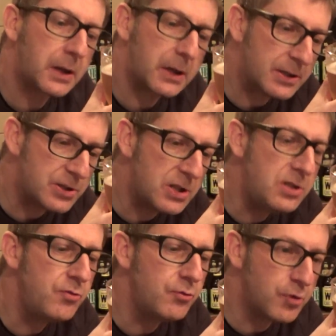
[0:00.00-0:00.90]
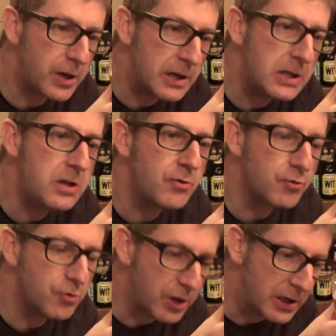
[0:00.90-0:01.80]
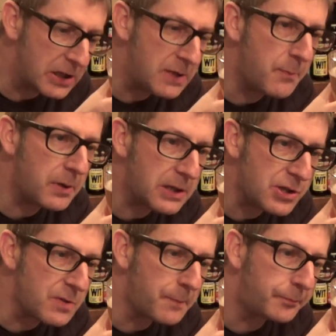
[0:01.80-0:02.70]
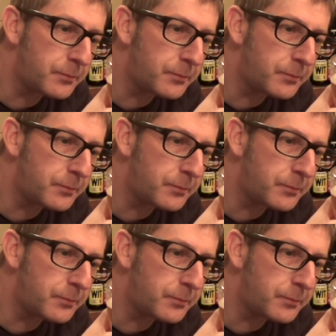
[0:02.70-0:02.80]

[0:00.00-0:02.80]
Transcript: It is really, really pleasant.